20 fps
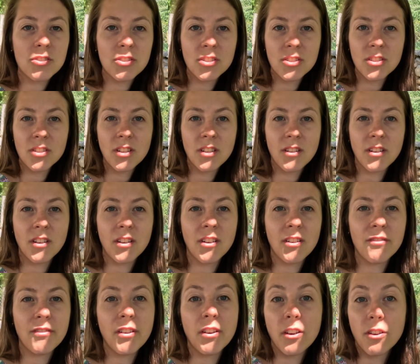is
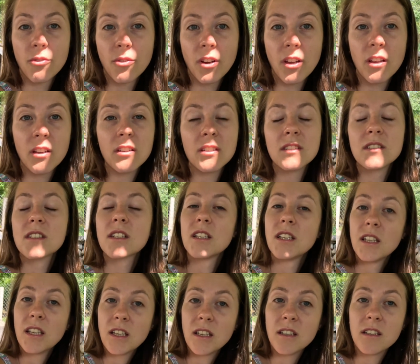very green, it's
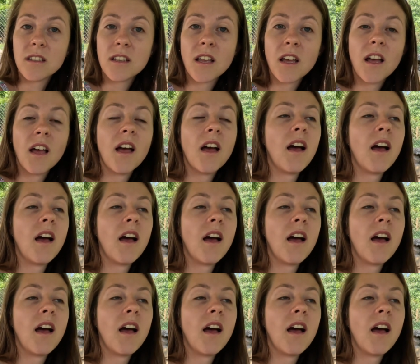clean.